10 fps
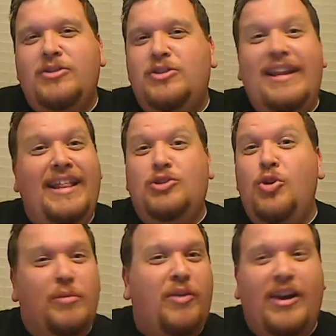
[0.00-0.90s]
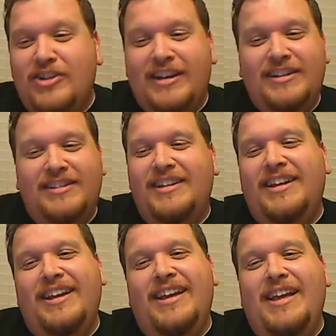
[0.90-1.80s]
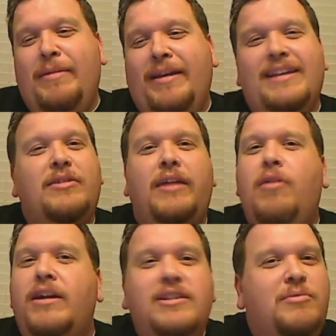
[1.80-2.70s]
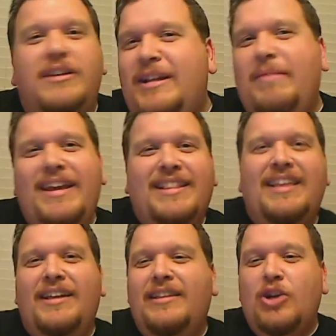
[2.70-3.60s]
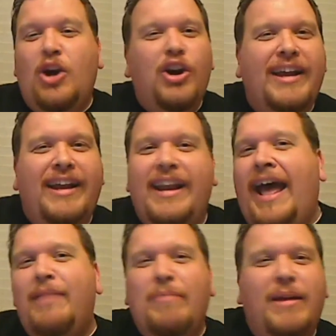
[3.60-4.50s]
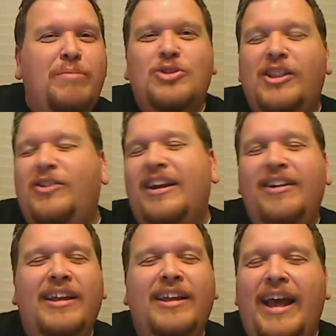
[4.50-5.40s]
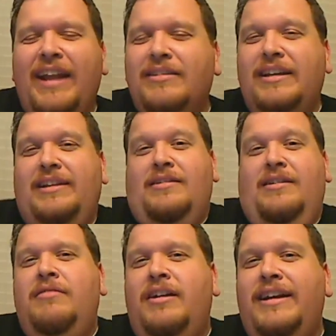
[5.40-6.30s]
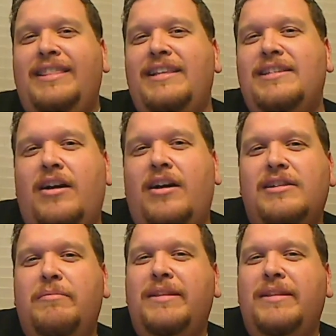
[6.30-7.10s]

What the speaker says: So they did like 2 of the projects because they're like, well, I just wanted to make the target and add my book trailer in there. And I was like, all right, that's awesome.